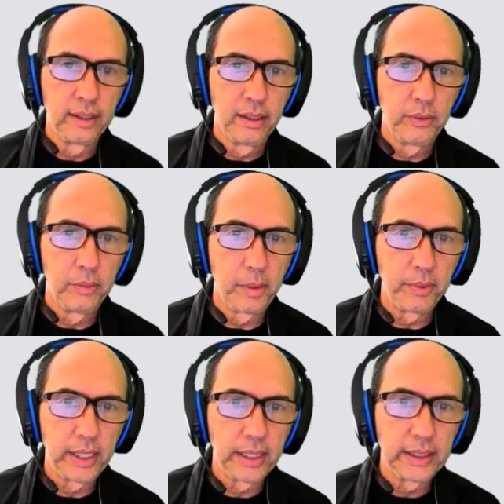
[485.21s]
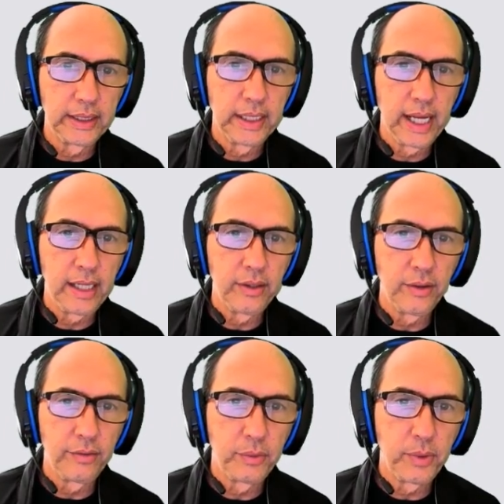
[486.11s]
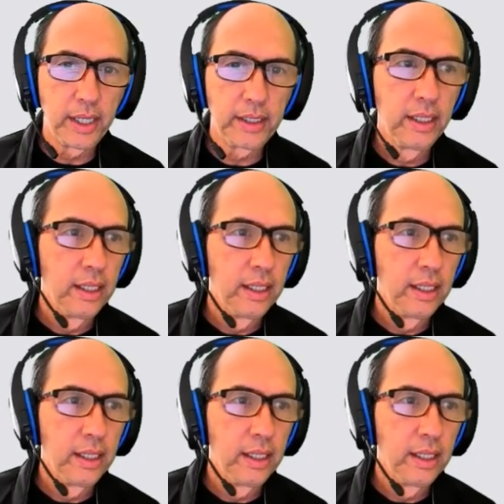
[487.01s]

Remember, this is 9 over 1.